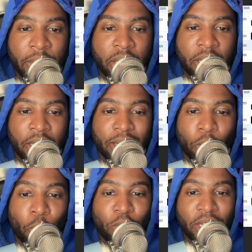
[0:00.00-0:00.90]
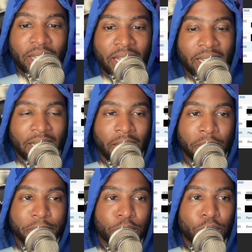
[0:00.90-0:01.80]
And hopefully that
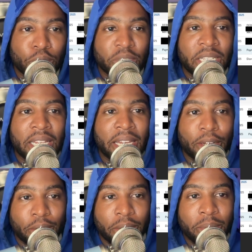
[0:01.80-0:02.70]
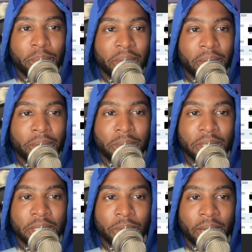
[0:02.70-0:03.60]
comes sooner than later, but we'll
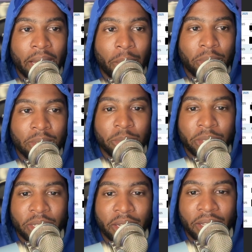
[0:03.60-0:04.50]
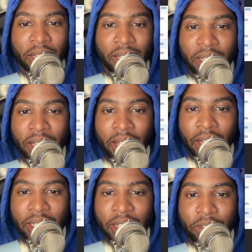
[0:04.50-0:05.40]
see what happens. But yeah, that
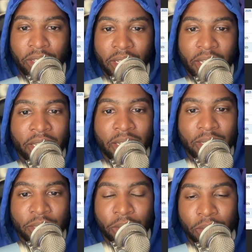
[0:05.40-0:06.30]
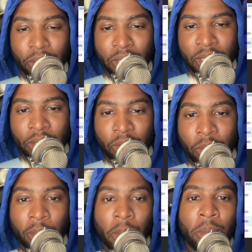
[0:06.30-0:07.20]
definitely hit. So you can see
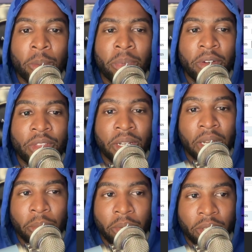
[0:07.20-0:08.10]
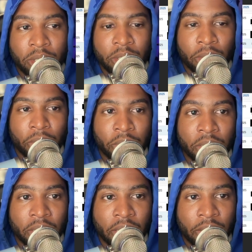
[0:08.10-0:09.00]
I'm above the number. So
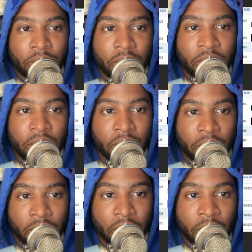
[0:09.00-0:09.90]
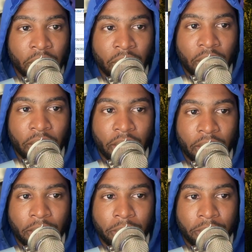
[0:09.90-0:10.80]
really everything
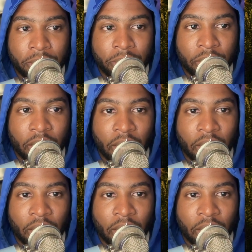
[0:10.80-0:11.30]
that I